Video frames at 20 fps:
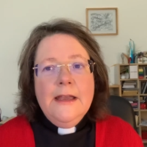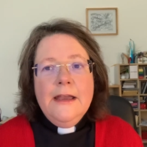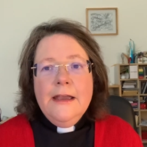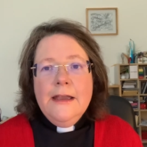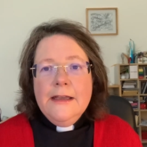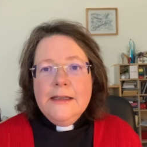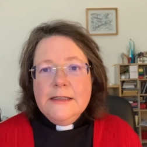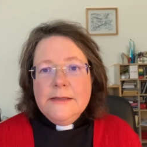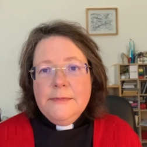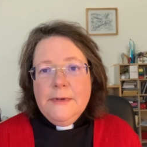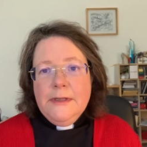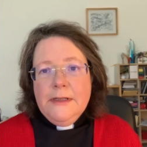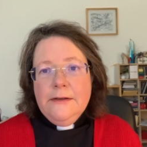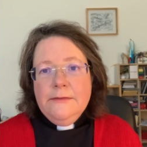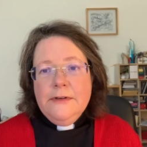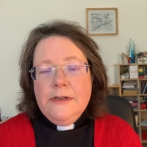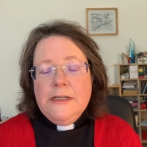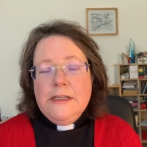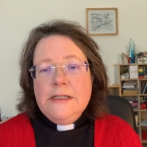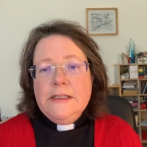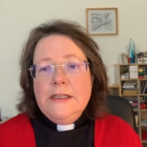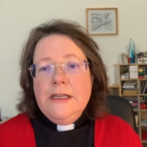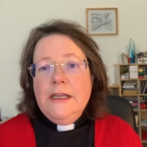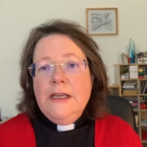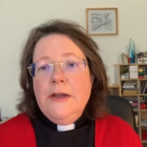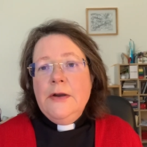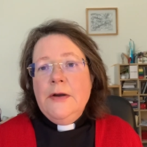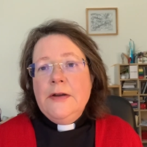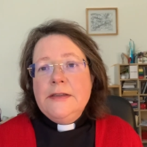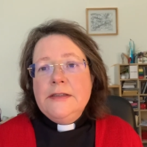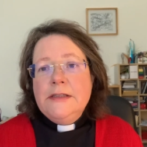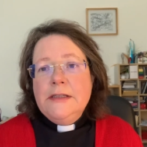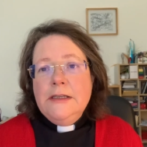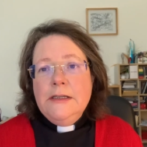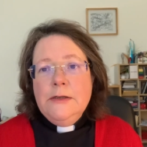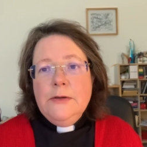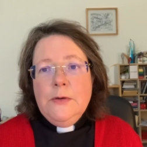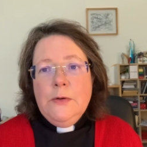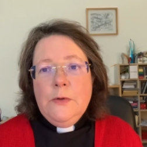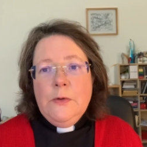It's been lovely to see you. I'll see
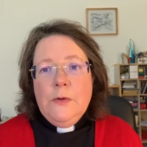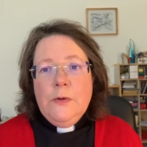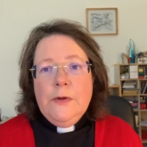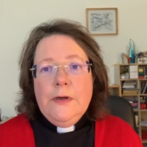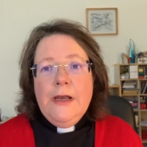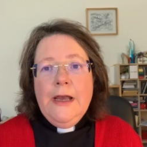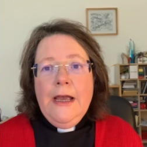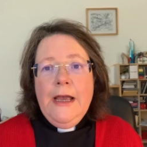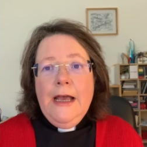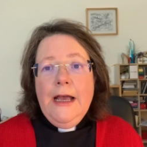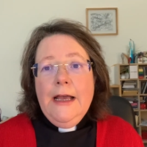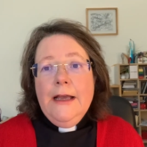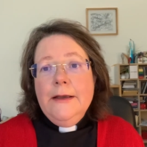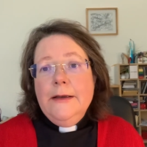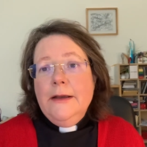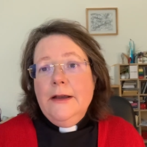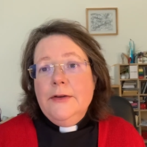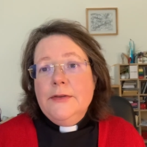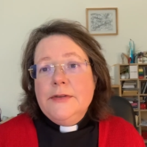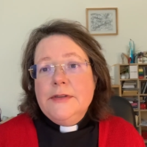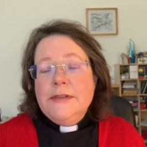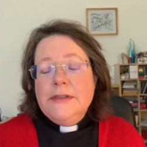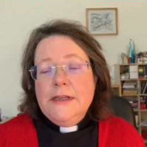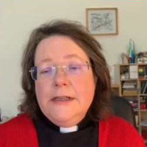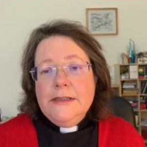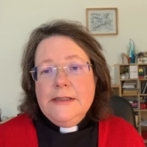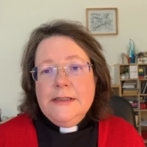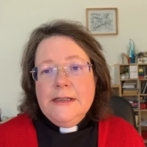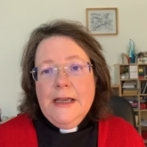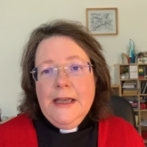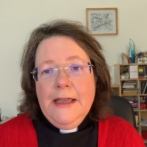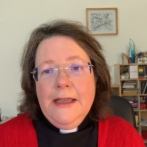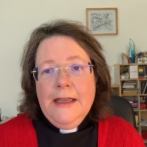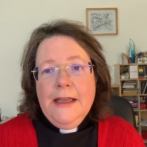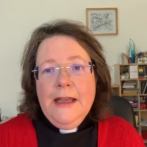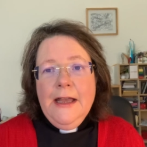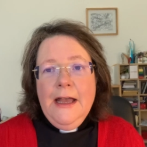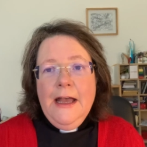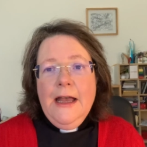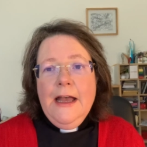you all uh, on Sunday.
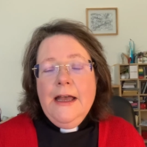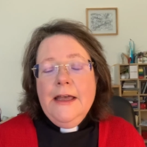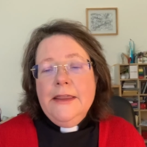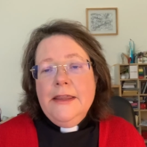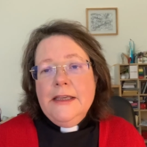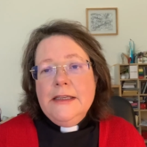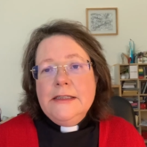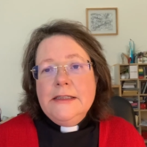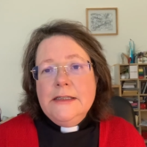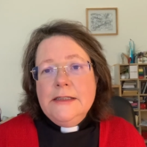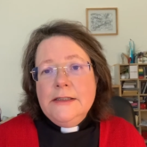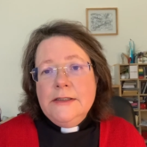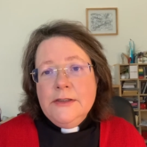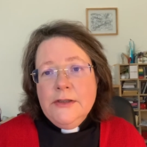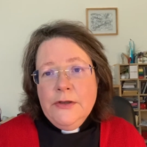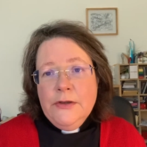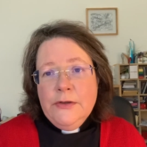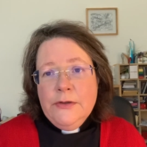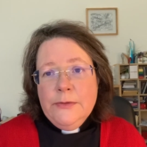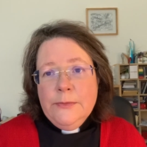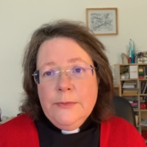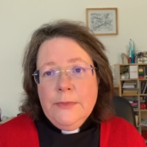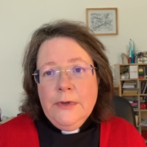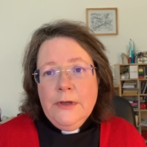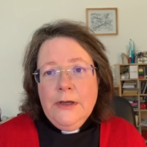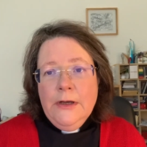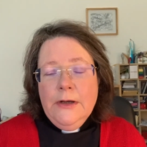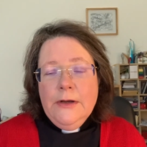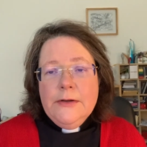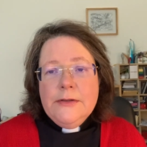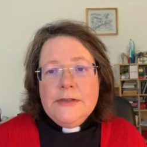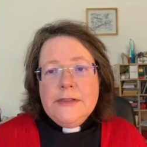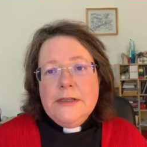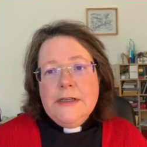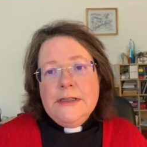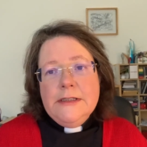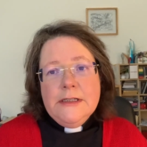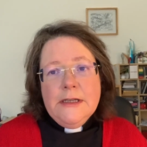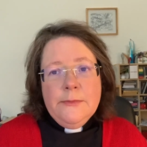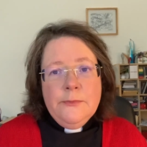Uh, there's Zoom on
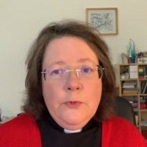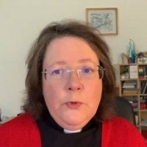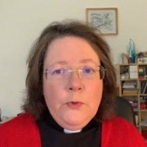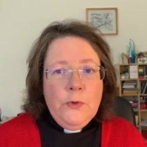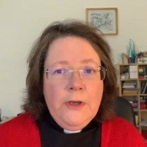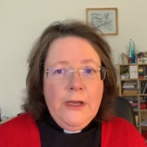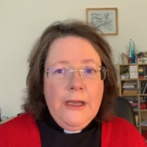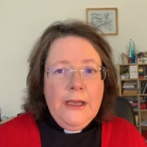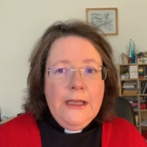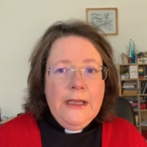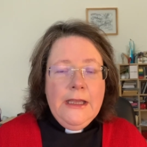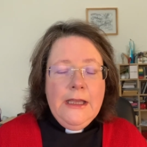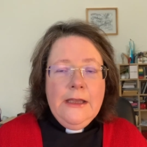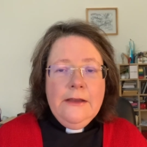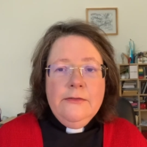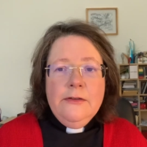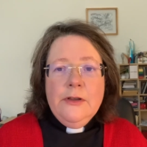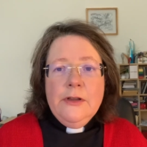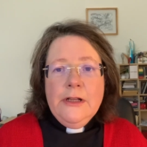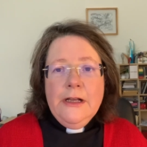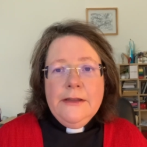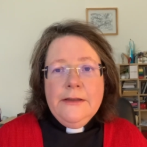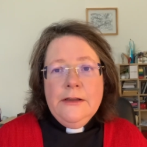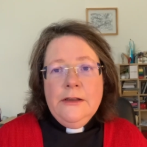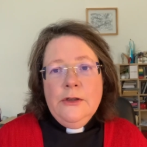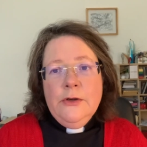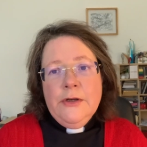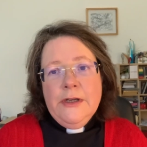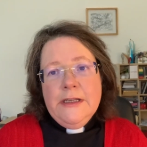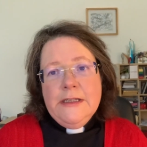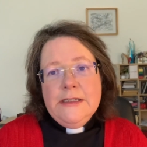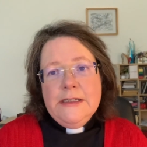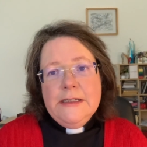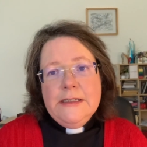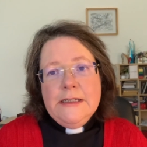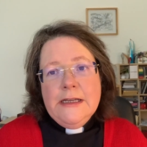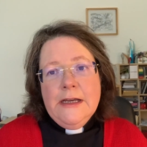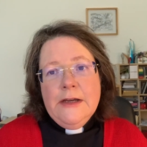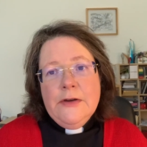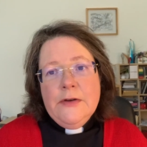Sunday morning. If you'd like the login
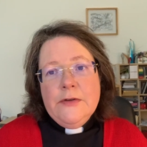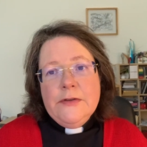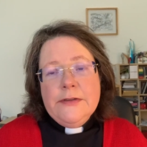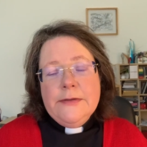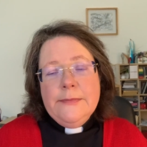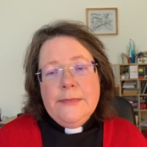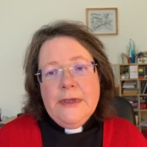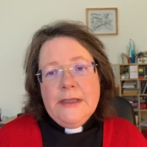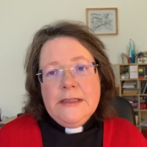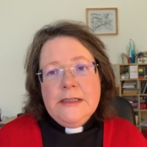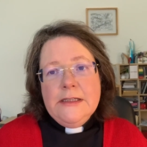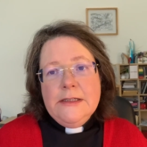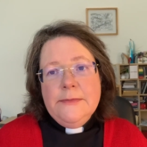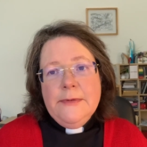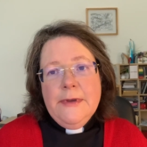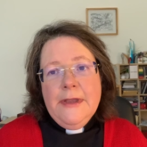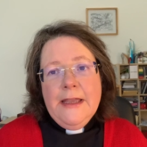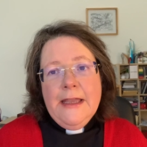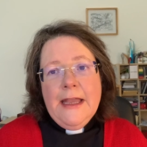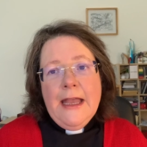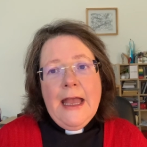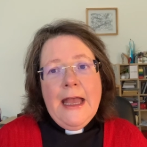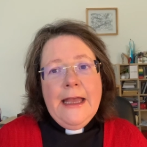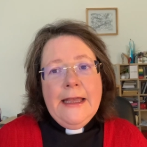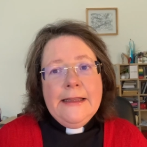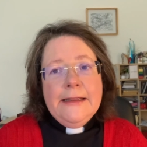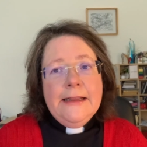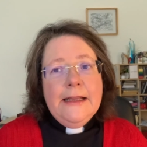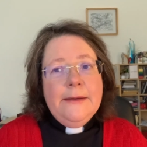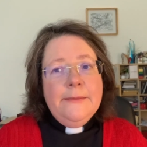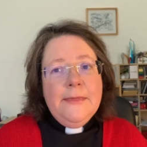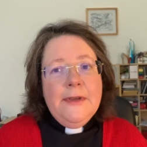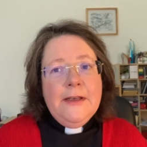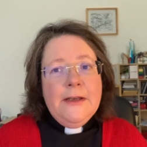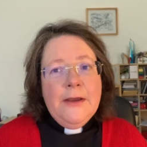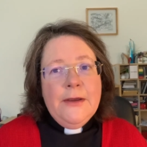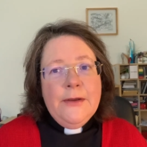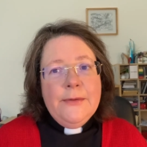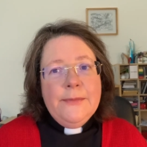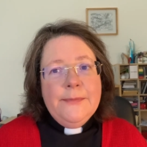details, message me and let me
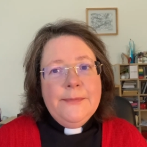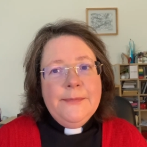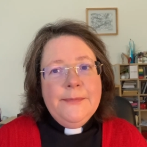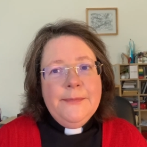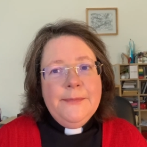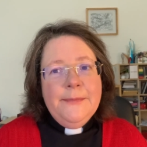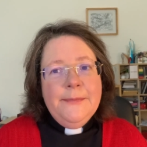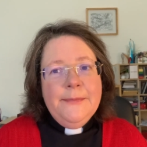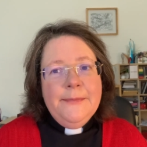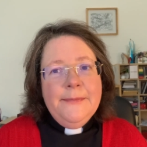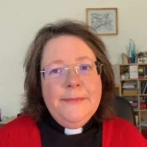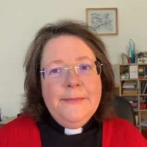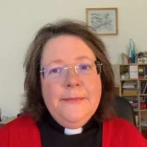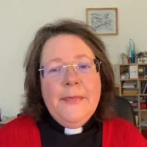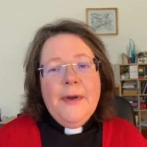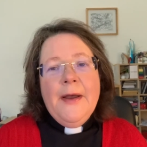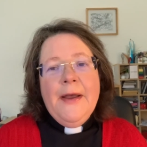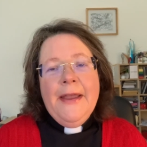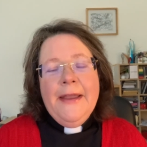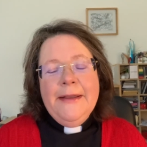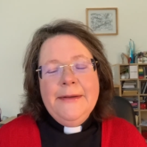know. Bye.